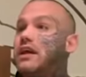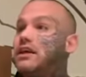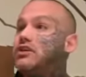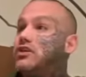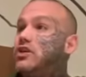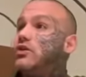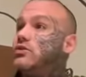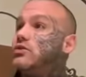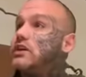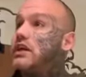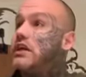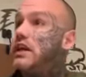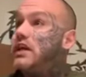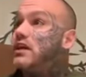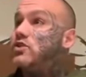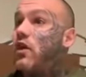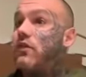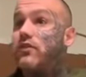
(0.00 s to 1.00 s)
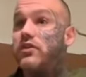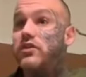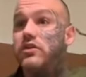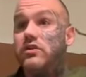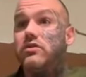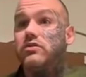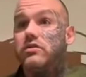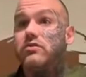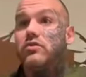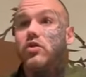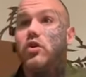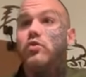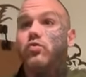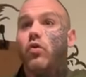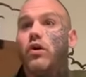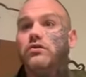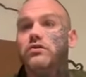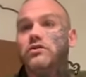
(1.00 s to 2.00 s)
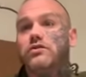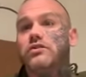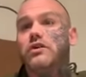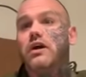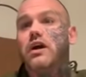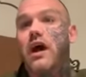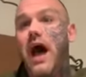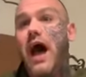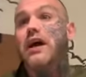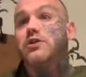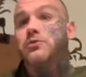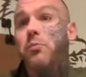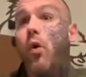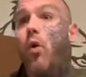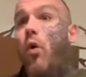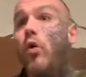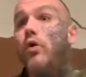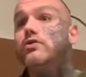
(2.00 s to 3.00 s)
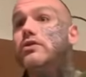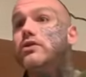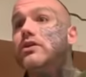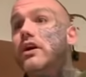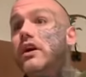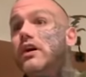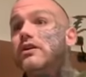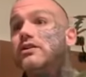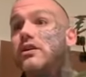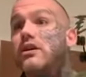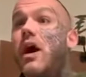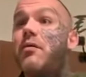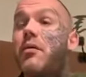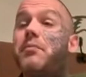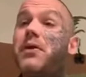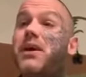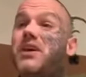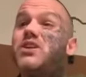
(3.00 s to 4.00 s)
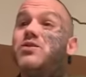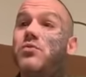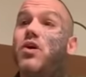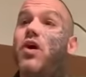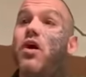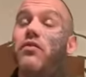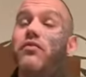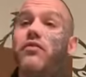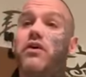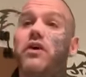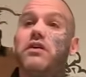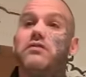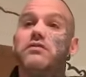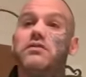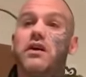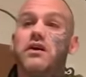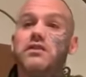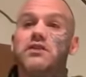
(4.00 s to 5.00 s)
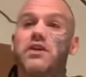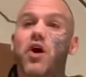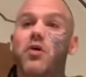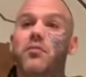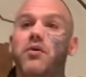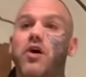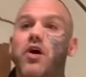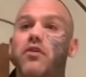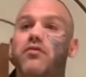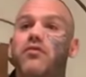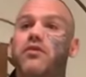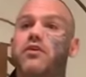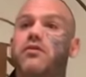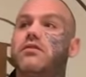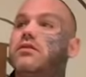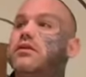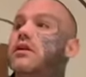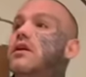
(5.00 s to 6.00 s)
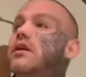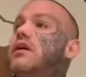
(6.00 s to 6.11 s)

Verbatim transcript: is using his officers, good ones, as pawns to come and piss me off and, and tell me off and,